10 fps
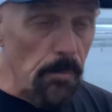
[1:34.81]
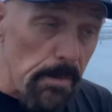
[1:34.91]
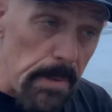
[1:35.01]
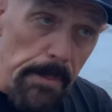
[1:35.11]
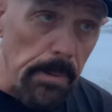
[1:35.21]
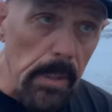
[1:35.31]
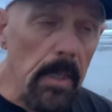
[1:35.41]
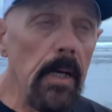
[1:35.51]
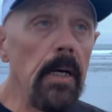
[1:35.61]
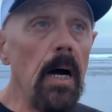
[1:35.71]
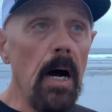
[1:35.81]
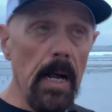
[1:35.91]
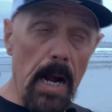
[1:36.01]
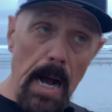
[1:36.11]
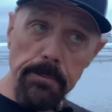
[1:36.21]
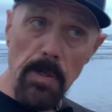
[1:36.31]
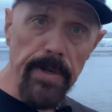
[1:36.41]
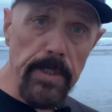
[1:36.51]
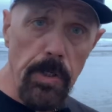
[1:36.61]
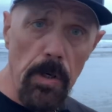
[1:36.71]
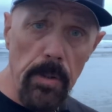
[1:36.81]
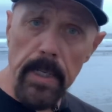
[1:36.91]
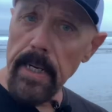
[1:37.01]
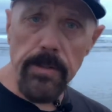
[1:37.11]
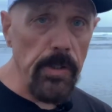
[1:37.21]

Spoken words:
Remember, on observation only nights,